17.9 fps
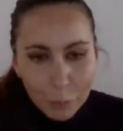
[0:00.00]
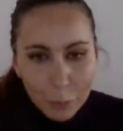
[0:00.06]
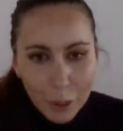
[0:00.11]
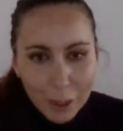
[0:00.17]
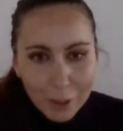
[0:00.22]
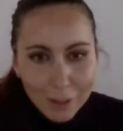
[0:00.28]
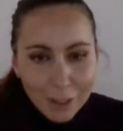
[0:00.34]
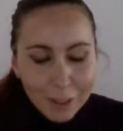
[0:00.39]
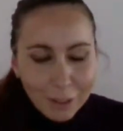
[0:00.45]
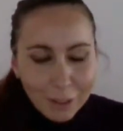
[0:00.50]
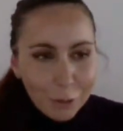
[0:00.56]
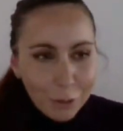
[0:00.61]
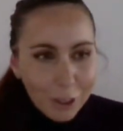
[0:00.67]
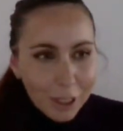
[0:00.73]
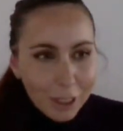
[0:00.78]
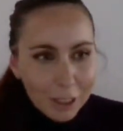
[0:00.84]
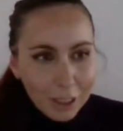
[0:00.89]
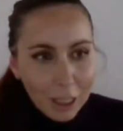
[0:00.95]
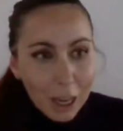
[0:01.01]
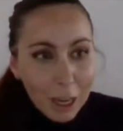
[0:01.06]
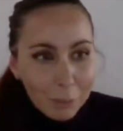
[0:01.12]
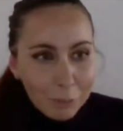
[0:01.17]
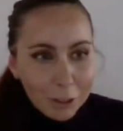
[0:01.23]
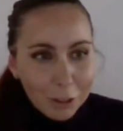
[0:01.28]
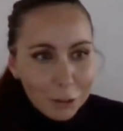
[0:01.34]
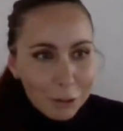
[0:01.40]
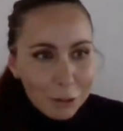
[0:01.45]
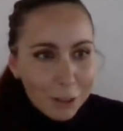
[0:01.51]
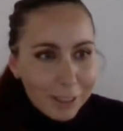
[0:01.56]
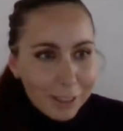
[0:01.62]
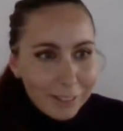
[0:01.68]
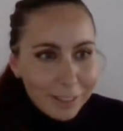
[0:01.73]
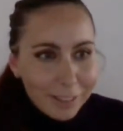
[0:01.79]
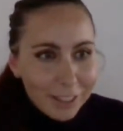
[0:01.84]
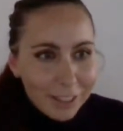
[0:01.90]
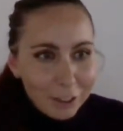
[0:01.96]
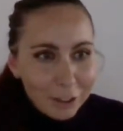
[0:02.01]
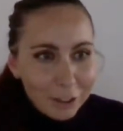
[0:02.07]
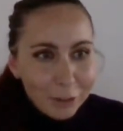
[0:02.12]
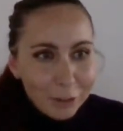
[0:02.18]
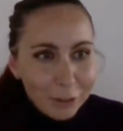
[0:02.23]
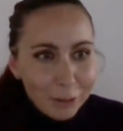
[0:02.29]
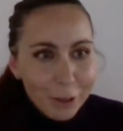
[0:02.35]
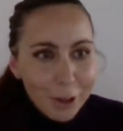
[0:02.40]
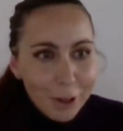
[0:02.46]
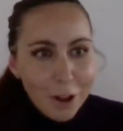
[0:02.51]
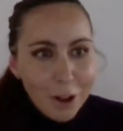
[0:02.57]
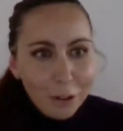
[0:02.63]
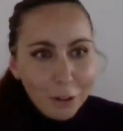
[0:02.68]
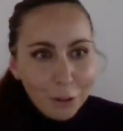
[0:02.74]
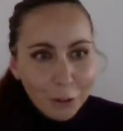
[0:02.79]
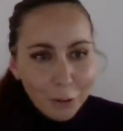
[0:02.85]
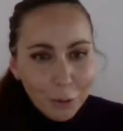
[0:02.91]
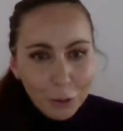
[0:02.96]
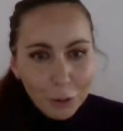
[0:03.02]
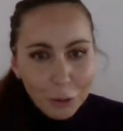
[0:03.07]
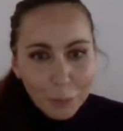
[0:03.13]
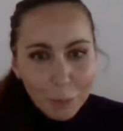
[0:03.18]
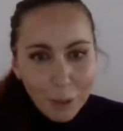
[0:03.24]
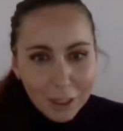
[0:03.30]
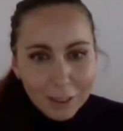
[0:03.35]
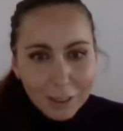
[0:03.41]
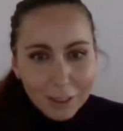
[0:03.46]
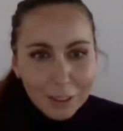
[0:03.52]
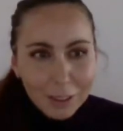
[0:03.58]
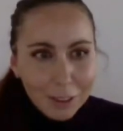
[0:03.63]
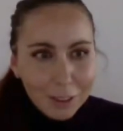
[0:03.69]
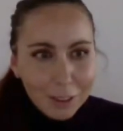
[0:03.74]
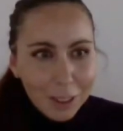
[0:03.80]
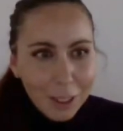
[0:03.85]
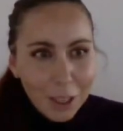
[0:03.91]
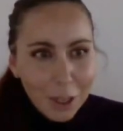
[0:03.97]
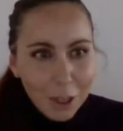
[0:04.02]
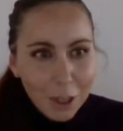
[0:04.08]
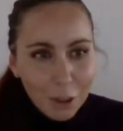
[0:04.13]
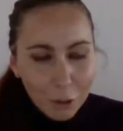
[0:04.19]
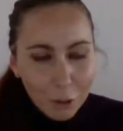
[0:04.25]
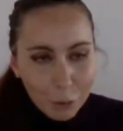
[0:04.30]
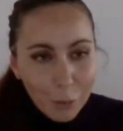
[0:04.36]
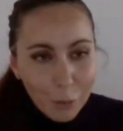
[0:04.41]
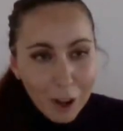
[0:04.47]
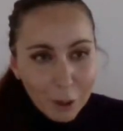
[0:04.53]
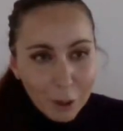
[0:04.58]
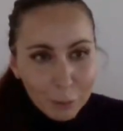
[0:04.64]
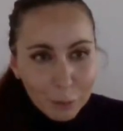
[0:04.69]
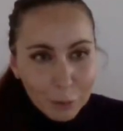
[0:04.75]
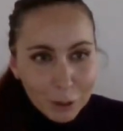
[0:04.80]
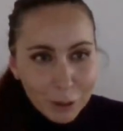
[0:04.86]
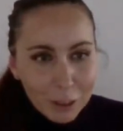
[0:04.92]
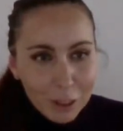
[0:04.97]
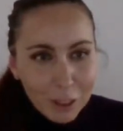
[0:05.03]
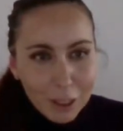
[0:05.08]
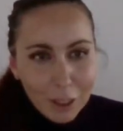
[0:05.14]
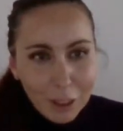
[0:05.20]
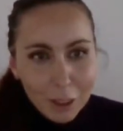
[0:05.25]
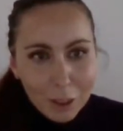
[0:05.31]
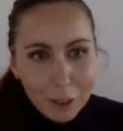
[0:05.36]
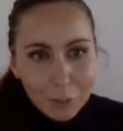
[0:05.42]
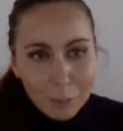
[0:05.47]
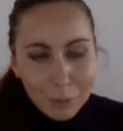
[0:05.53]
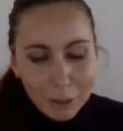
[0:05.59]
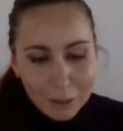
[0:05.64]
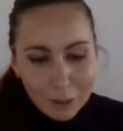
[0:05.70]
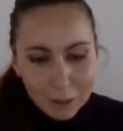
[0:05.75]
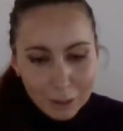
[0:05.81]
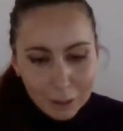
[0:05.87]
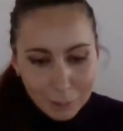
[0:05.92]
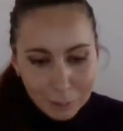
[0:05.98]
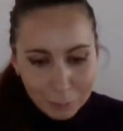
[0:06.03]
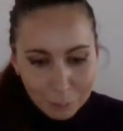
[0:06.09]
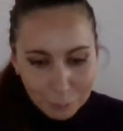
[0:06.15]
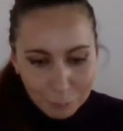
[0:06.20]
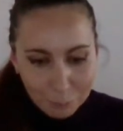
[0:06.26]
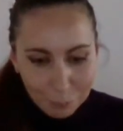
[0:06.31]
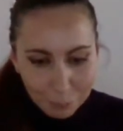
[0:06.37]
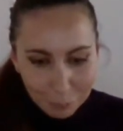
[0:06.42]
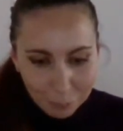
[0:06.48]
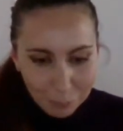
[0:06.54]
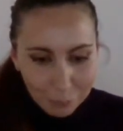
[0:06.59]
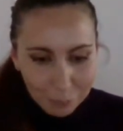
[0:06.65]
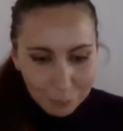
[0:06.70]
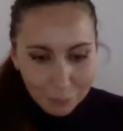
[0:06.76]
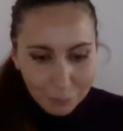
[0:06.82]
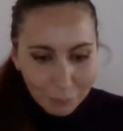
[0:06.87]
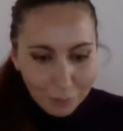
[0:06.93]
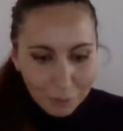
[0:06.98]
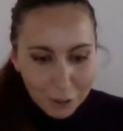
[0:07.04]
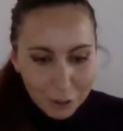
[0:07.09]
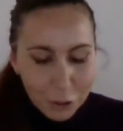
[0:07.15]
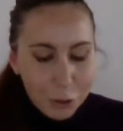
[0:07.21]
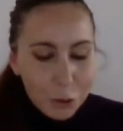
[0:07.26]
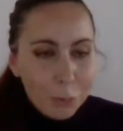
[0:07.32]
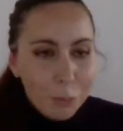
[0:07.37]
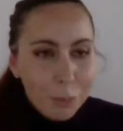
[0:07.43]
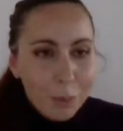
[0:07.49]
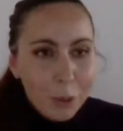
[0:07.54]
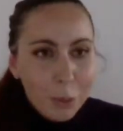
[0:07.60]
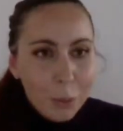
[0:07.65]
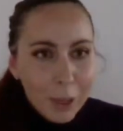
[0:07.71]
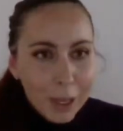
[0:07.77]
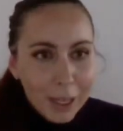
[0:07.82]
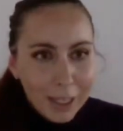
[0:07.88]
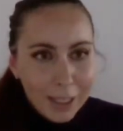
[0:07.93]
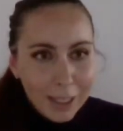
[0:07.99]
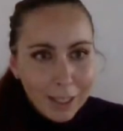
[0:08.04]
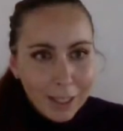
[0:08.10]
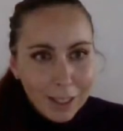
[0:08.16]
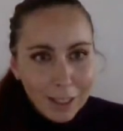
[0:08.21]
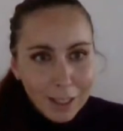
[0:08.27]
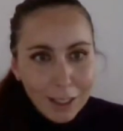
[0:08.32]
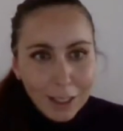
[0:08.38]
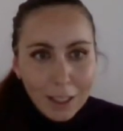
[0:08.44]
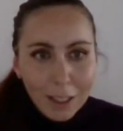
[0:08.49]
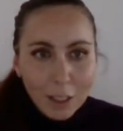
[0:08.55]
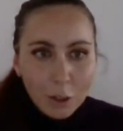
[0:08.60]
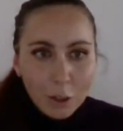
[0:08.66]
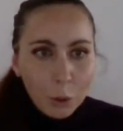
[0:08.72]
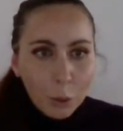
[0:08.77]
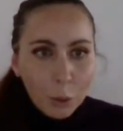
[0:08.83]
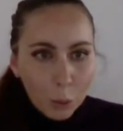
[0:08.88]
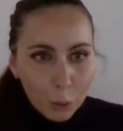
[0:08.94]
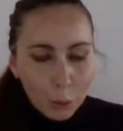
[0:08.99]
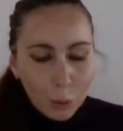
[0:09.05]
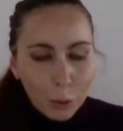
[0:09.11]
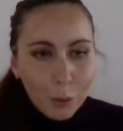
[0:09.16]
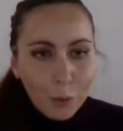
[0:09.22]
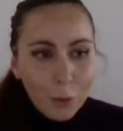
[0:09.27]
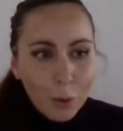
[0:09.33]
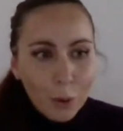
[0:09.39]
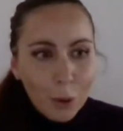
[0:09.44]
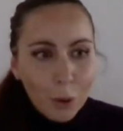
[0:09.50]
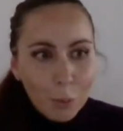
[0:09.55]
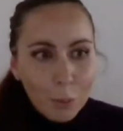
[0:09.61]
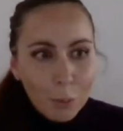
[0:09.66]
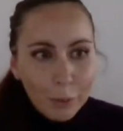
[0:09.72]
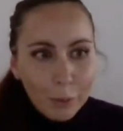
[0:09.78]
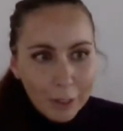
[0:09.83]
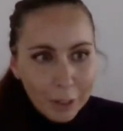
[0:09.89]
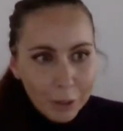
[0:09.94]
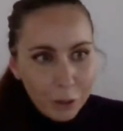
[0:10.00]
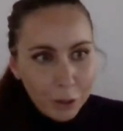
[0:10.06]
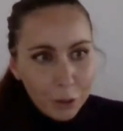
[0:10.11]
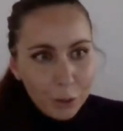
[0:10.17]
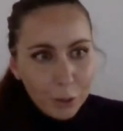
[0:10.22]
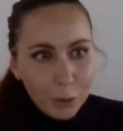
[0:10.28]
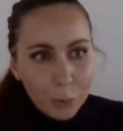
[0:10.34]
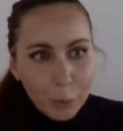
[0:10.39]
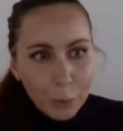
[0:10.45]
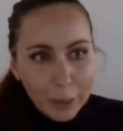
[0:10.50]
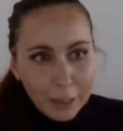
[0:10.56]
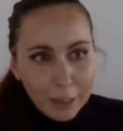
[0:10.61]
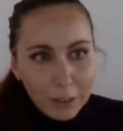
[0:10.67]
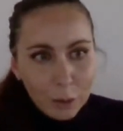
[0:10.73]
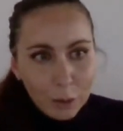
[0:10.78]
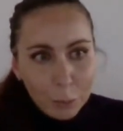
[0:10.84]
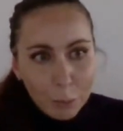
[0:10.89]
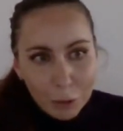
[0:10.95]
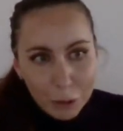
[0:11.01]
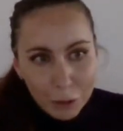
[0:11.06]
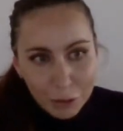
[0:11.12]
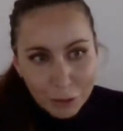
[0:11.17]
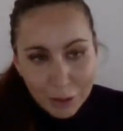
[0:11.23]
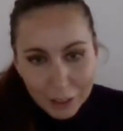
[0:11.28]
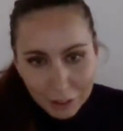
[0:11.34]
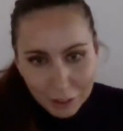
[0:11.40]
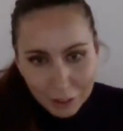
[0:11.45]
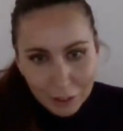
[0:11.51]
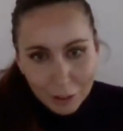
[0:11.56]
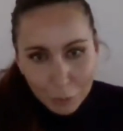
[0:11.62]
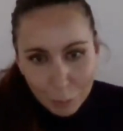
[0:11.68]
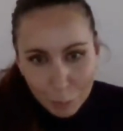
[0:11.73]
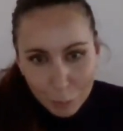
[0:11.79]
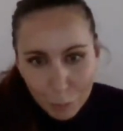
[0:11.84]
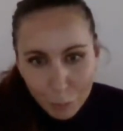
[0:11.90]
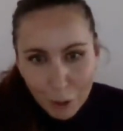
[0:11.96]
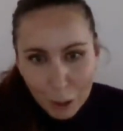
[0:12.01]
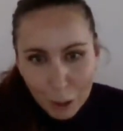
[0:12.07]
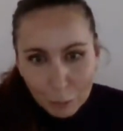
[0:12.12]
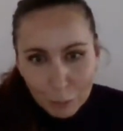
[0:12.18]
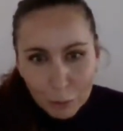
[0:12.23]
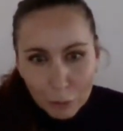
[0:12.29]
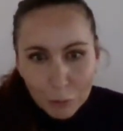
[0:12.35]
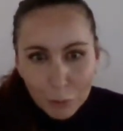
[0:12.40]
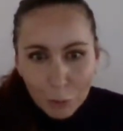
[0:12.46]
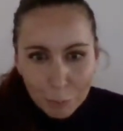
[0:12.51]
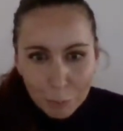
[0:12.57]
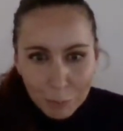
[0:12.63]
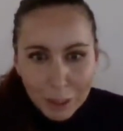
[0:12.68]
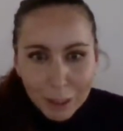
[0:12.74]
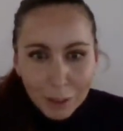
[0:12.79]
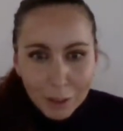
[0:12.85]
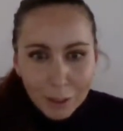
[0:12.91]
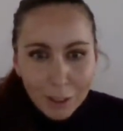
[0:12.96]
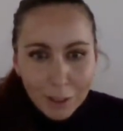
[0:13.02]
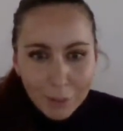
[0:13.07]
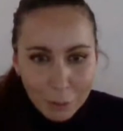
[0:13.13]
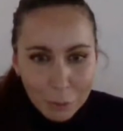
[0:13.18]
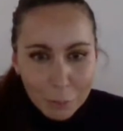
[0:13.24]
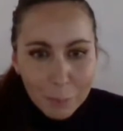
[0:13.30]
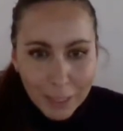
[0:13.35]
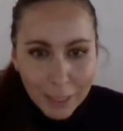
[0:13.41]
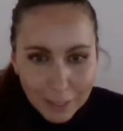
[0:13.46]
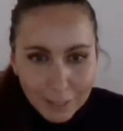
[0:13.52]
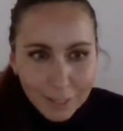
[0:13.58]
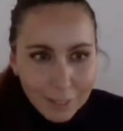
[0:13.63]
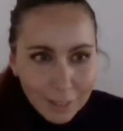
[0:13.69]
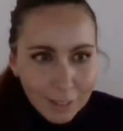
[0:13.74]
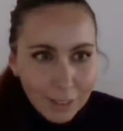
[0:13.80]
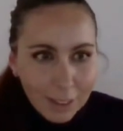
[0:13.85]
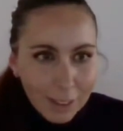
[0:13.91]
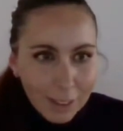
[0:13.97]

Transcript: we are not trying, I'm not trying here to look for the blasters on wounds, but there should be a way to look for potential ways to prevent the wounds from being even made.